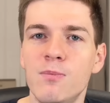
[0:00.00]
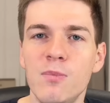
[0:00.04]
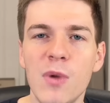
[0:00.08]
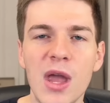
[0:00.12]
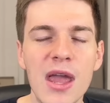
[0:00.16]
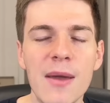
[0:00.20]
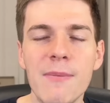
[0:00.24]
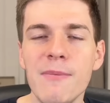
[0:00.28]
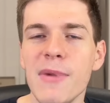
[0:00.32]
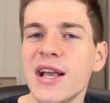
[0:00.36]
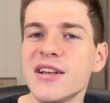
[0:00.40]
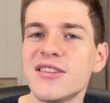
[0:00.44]

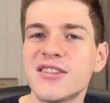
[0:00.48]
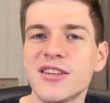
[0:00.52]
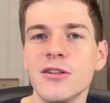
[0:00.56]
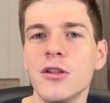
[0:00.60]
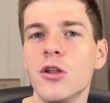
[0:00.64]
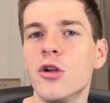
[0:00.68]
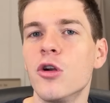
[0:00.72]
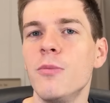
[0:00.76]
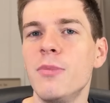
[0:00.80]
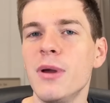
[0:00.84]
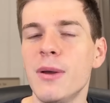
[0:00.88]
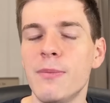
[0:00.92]
It makes it a
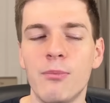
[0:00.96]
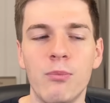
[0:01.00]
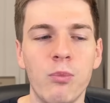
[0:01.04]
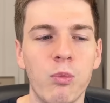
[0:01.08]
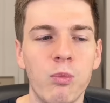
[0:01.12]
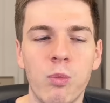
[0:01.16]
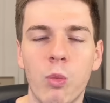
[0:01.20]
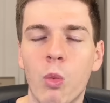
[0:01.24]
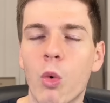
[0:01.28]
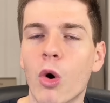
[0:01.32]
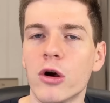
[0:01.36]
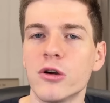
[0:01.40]
little bit
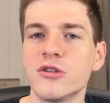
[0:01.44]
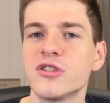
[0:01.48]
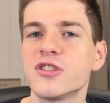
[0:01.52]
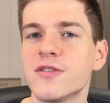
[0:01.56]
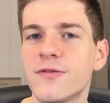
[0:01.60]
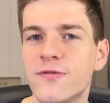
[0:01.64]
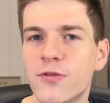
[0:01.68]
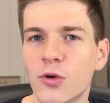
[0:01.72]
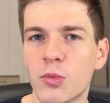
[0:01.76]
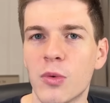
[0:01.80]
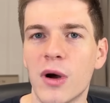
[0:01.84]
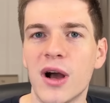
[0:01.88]
worse
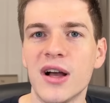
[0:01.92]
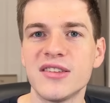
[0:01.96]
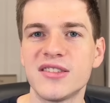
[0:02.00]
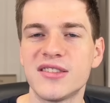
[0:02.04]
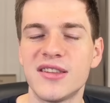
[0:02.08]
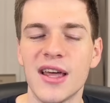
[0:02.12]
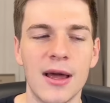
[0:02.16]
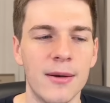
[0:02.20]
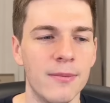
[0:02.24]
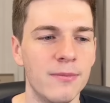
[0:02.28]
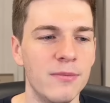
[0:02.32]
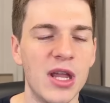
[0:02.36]
for Russ that